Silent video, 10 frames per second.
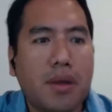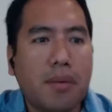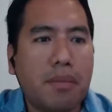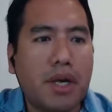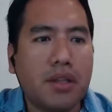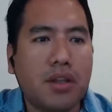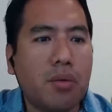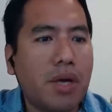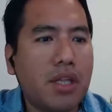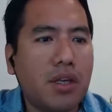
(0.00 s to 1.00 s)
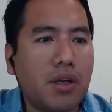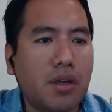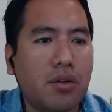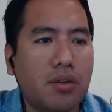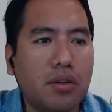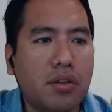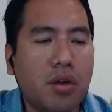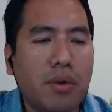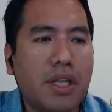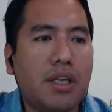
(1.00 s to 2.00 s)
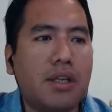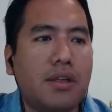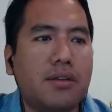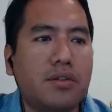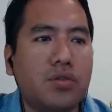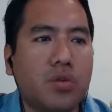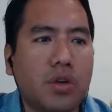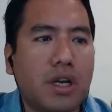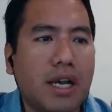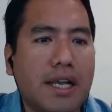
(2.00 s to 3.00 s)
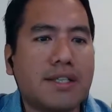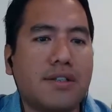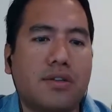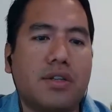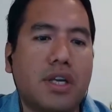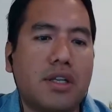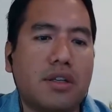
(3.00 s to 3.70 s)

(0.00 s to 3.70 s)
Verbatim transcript: But nobody, nobody took classes on that.